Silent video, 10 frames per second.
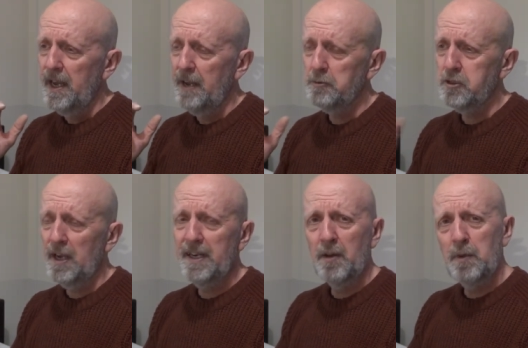it was
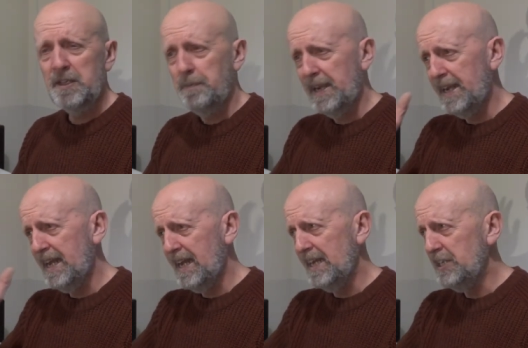like, you know, when you're picking
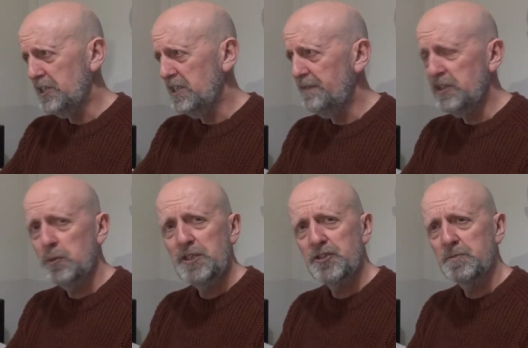out each
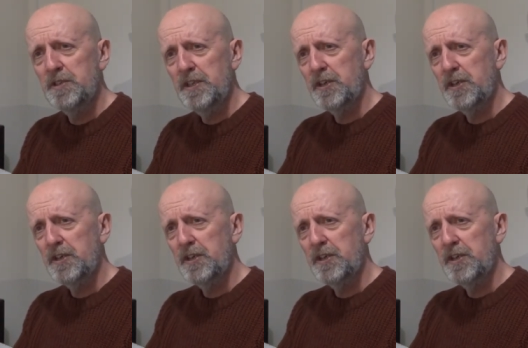individual instrument,